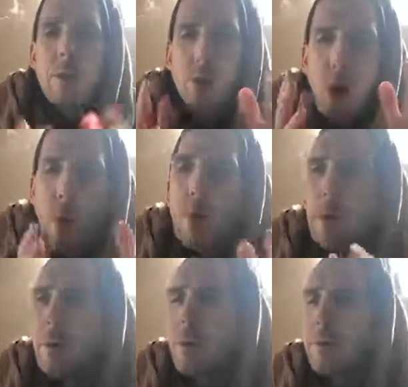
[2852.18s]
Go on
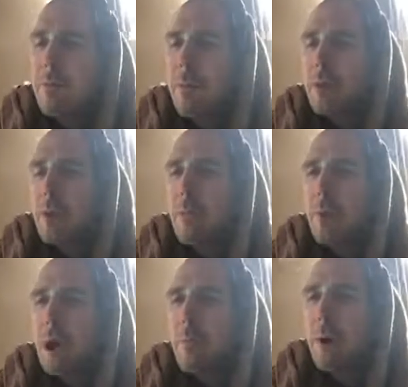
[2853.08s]
hearing from Srila
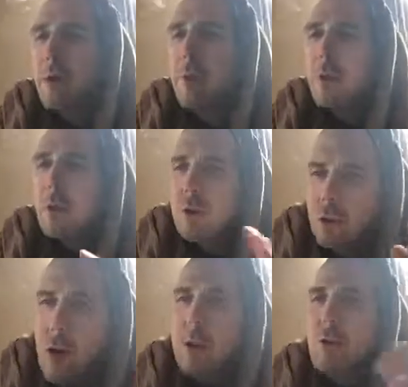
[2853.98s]
Prabhupada.
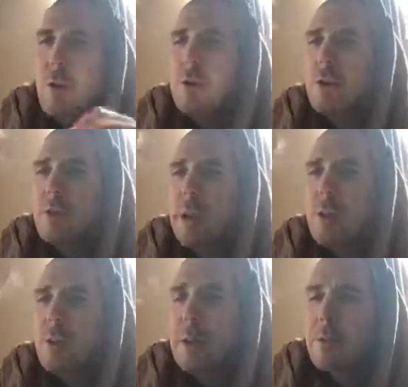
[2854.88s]
Try to
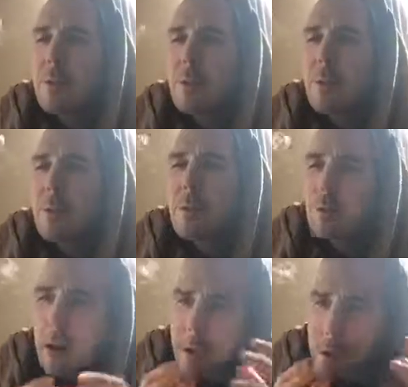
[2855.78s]
understand the message.
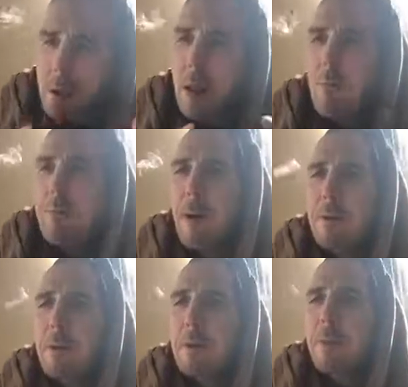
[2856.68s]
Try to clarify
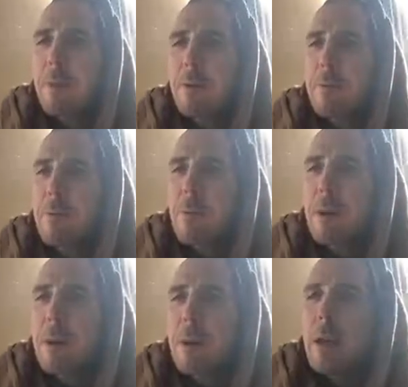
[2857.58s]
the meaning.
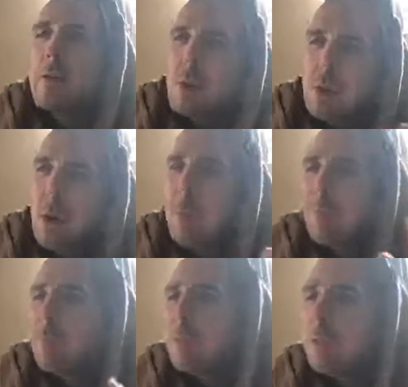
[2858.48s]
It will come.
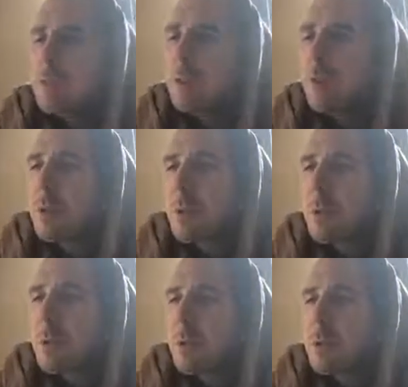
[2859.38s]
Krishna will
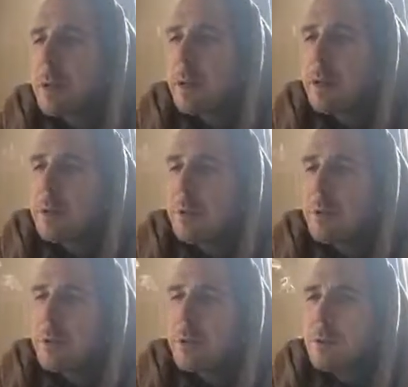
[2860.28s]
give you that
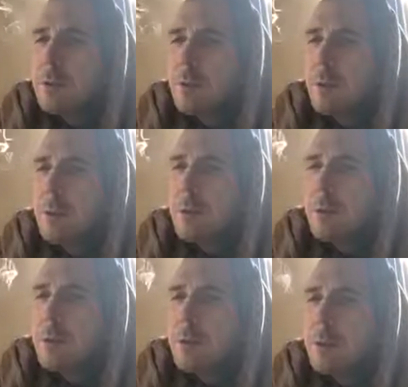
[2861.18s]
intelligence.
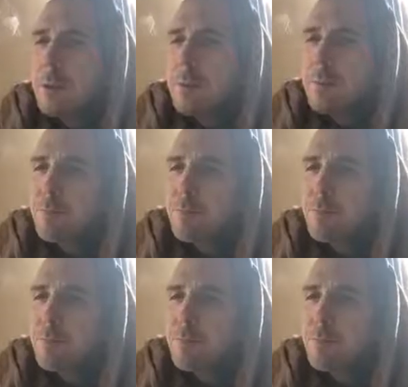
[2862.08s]
Rest assured.